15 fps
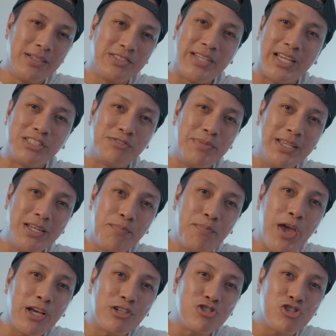Sends me the
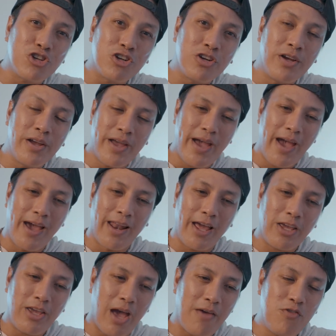picture, and
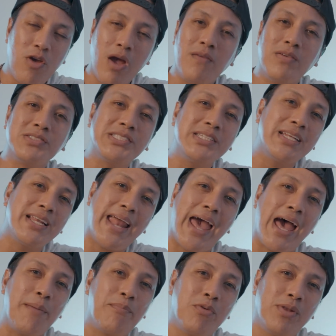like, have you ever seen an
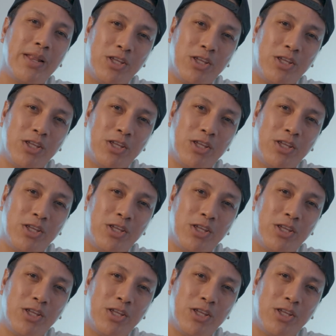apple,